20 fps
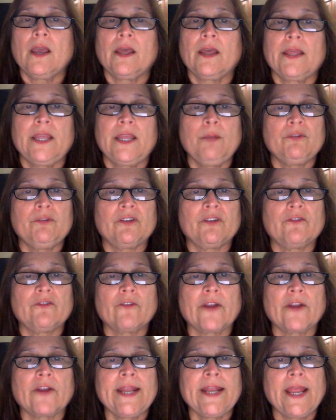he was a
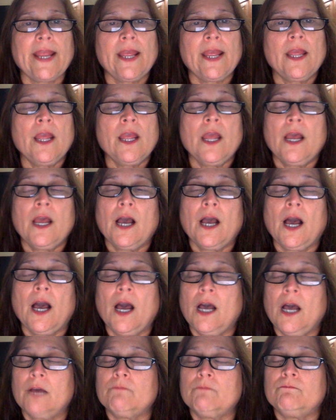great
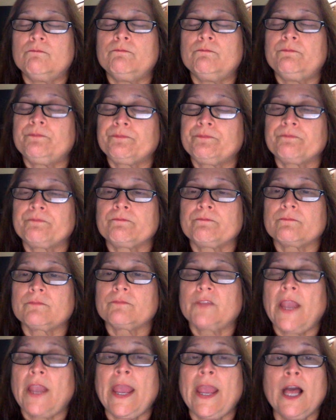
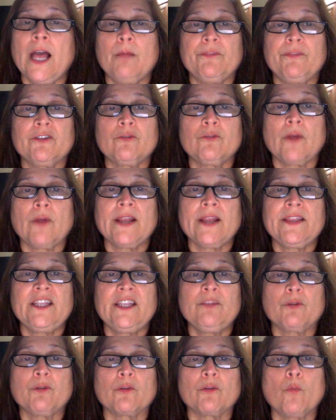help. That's why
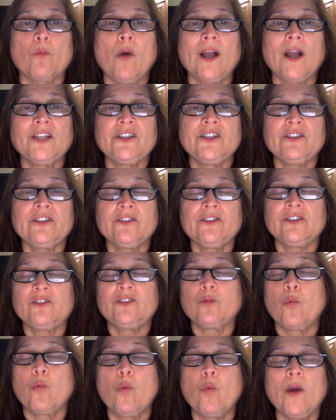these were
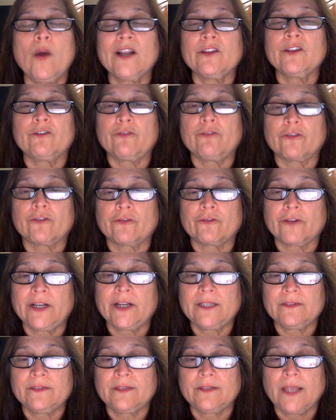Washington's wonderful
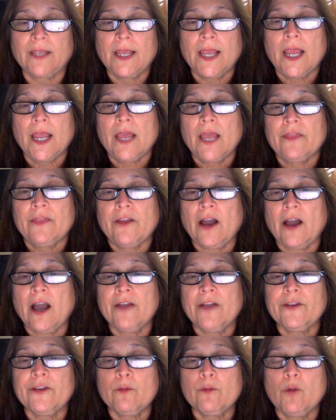friends. The
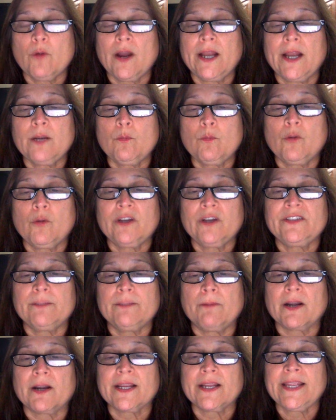other one was the
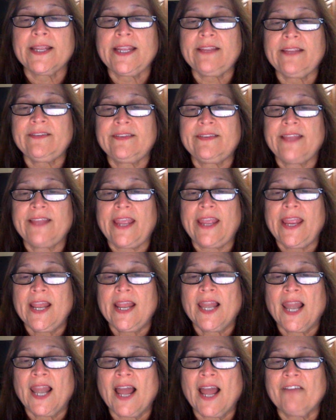Marquis de
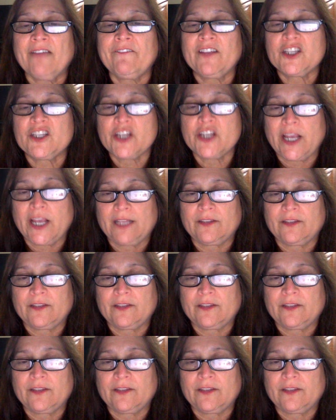Lafayette.